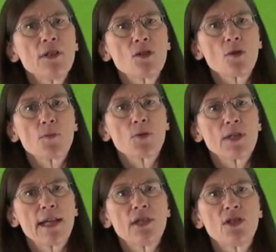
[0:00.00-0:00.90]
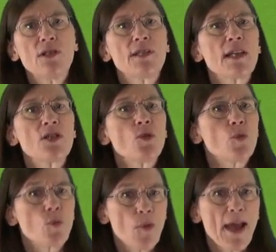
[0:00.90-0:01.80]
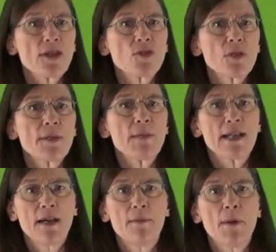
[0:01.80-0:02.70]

interpretations as you gradually become a